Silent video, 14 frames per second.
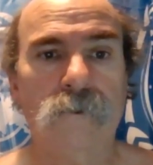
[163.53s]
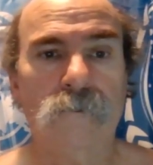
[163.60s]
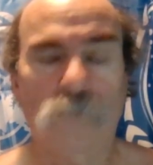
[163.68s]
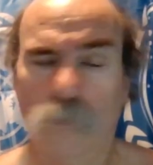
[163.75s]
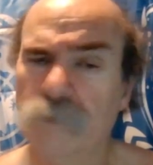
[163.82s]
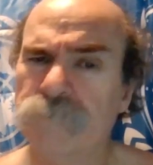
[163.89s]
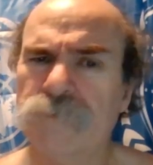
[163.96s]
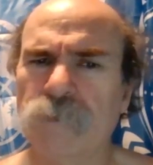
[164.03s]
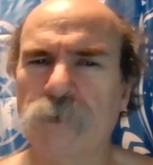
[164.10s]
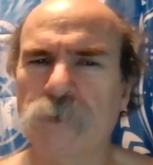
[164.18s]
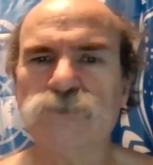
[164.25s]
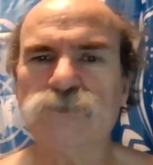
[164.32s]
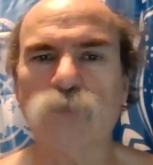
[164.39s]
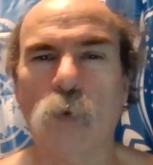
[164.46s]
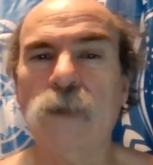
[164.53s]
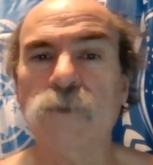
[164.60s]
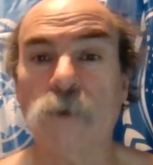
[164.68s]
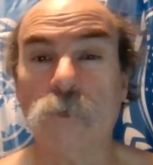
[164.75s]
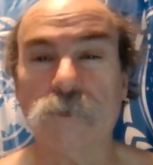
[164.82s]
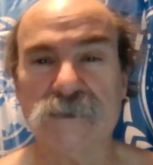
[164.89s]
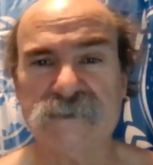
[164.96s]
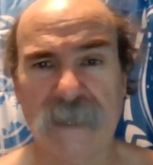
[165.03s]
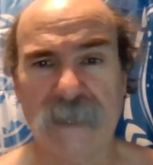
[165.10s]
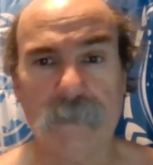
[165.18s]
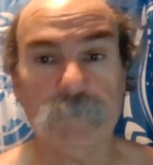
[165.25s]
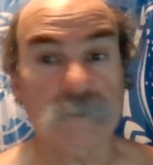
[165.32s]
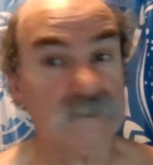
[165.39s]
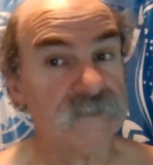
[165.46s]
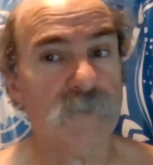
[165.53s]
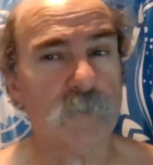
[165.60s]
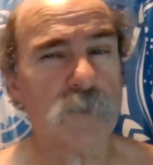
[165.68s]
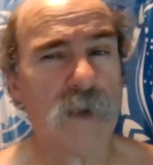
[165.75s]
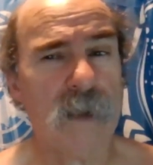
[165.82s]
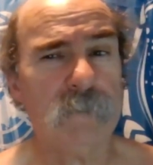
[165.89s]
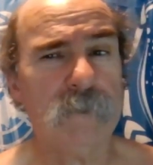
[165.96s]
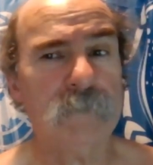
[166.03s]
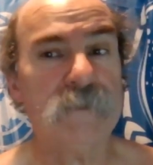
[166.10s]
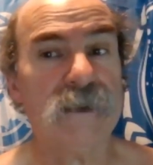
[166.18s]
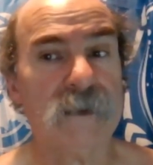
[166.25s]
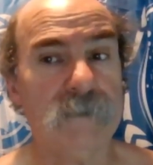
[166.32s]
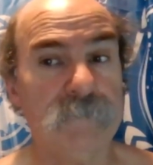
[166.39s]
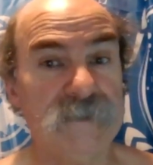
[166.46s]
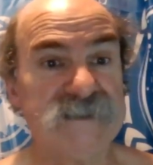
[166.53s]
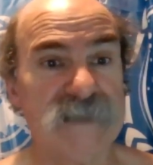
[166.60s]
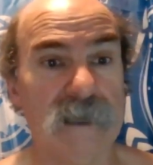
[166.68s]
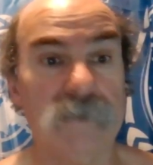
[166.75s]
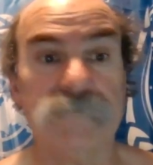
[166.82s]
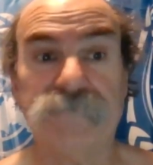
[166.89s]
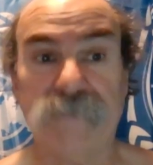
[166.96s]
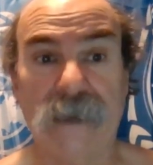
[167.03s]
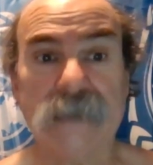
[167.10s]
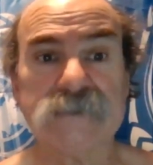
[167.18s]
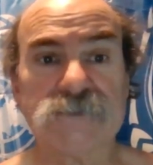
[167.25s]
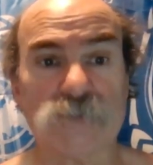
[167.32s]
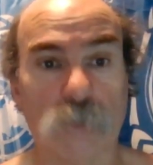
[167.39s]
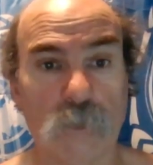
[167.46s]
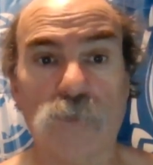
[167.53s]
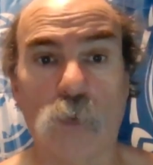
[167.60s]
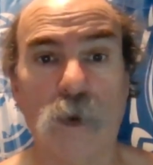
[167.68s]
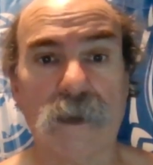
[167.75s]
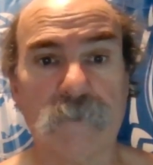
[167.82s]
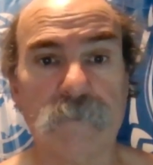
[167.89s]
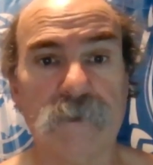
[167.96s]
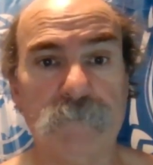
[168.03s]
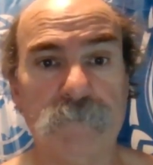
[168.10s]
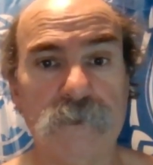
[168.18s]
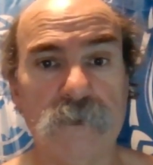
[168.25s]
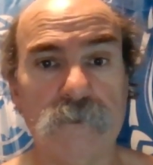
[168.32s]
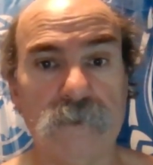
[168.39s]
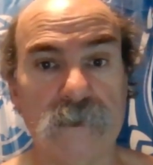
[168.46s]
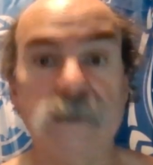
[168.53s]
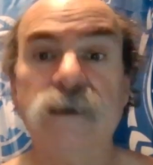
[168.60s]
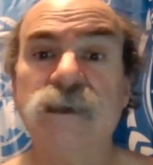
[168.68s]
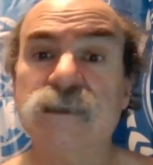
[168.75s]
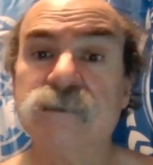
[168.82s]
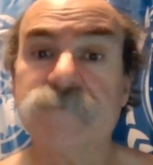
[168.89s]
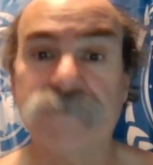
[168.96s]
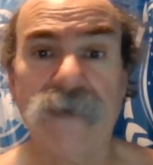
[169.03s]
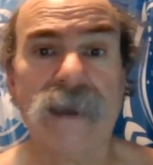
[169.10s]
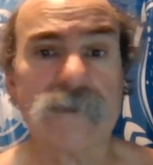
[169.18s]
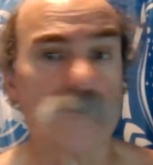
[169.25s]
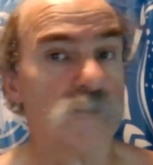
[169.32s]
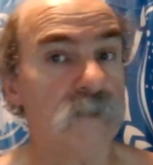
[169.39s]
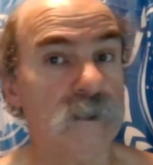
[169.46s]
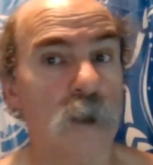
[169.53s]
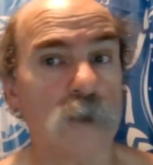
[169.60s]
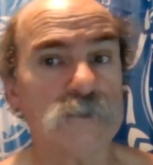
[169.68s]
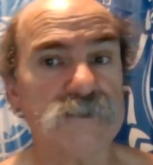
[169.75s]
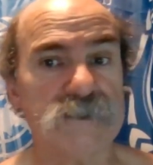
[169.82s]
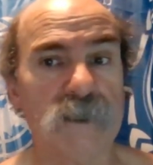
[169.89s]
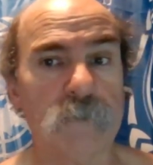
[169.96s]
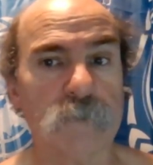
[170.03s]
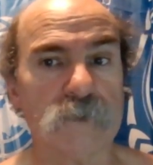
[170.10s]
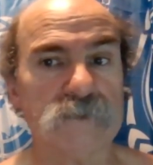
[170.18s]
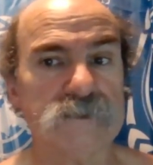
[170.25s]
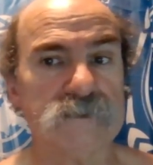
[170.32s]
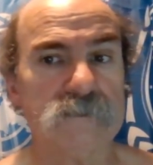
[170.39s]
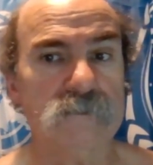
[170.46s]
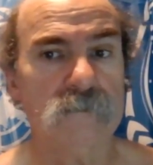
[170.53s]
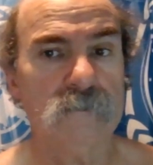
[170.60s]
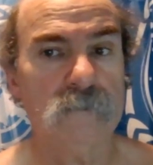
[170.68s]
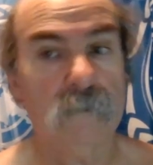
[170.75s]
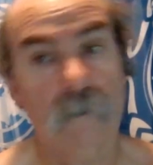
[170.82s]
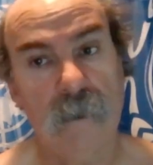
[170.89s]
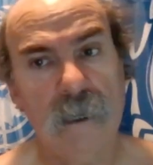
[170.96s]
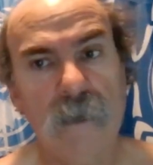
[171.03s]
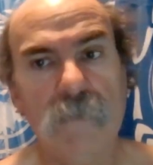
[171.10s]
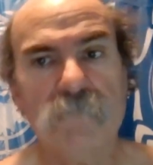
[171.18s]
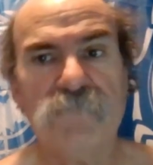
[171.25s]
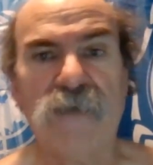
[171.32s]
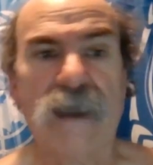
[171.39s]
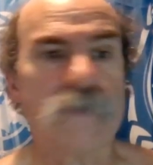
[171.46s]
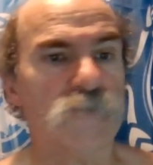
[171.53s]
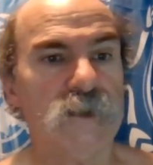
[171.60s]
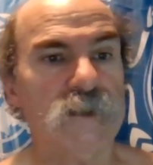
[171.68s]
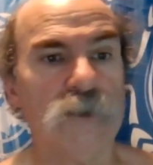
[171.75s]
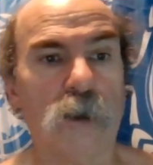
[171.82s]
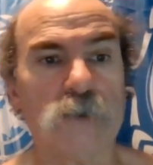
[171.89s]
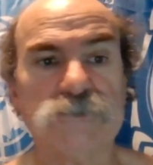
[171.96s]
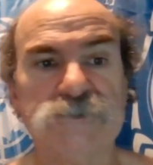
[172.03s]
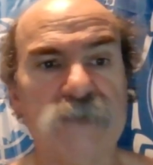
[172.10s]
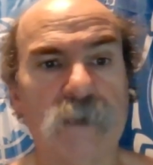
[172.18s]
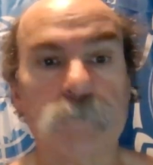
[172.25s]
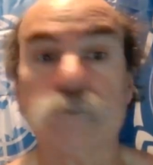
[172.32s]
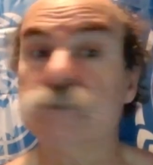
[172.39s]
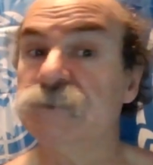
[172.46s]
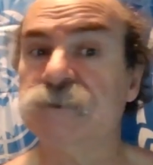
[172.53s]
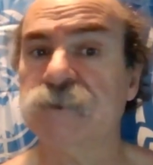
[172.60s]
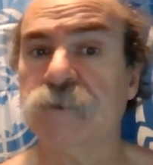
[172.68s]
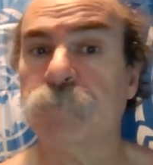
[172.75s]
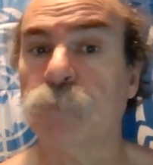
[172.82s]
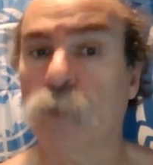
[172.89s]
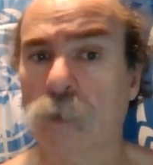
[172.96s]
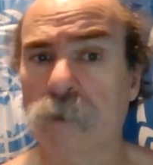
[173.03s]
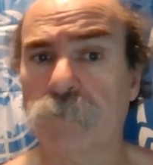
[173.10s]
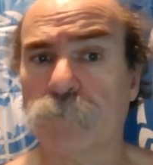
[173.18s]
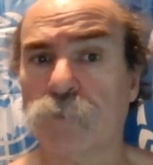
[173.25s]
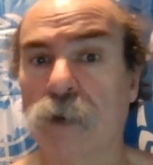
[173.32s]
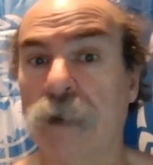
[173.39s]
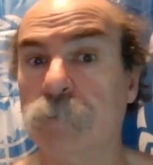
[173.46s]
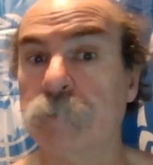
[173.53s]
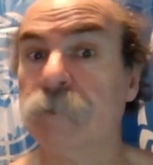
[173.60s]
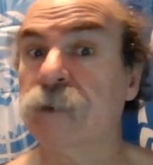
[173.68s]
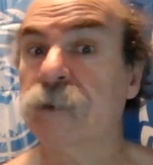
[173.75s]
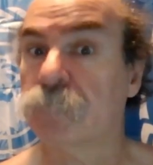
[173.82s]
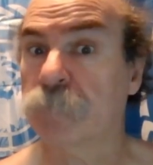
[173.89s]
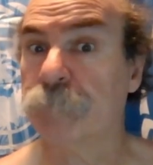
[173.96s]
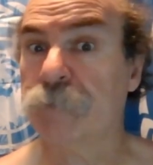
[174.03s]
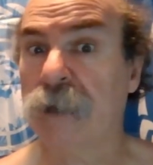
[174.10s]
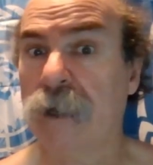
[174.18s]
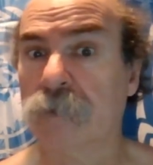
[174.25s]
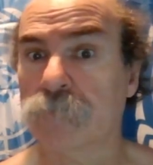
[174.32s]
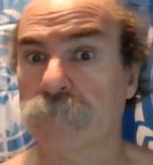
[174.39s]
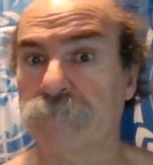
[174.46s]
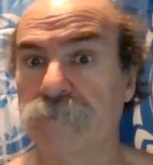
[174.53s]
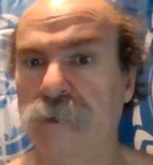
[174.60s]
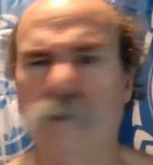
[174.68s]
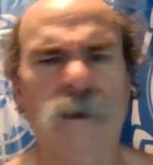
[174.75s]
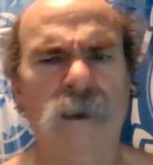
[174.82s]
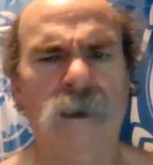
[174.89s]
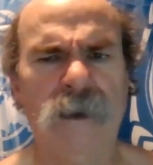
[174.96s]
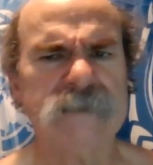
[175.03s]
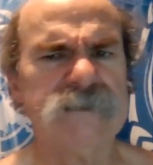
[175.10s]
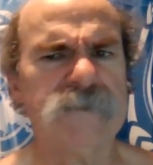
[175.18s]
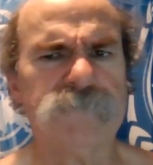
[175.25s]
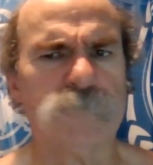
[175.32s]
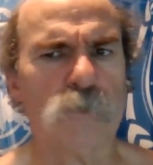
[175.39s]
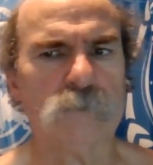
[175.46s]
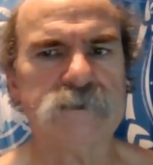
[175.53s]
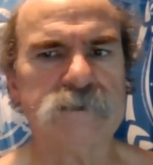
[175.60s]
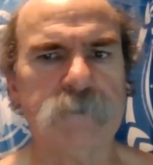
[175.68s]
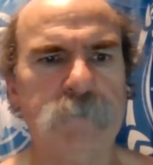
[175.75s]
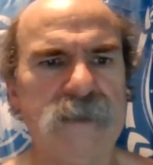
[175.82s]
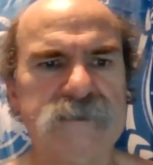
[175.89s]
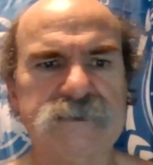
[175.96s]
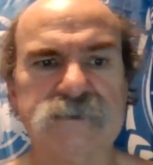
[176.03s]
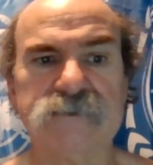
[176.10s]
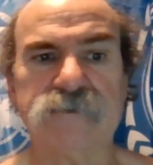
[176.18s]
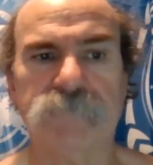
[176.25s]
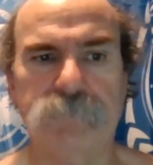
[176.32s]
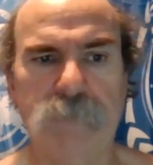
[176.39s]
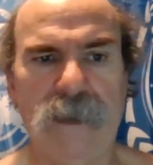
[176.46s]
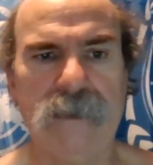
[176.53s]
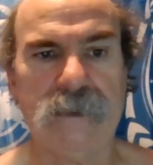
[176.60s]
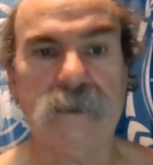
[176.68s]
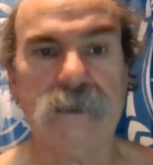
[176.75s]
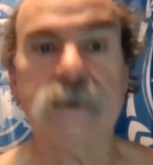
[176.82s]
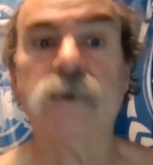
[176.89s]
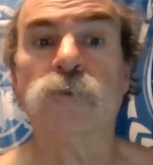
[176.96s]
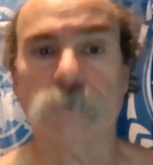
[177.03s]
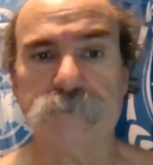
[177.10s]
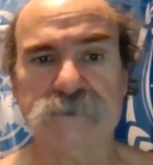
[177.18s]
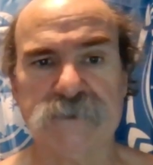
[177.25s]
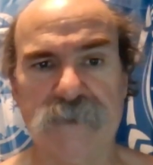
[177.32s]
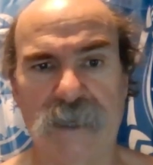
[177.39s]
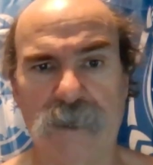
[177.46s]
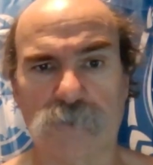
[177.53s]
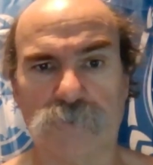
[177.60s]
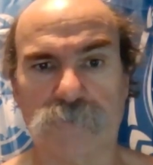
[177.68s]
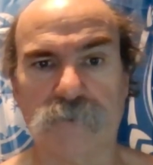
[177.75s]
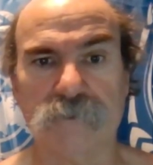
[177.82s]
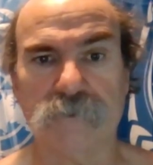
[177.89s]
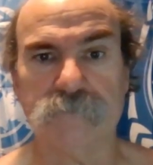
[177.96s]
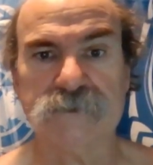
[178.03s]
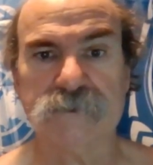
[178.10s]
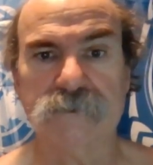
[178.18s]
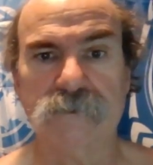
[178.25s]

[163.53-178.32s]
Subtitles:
One of the most well-known examples of a problem that can be solved faster with quantum computing is factoring large numbers. Factoring large numbers is an important problem in cryptography, as it forms the basis of many encryption algorithms.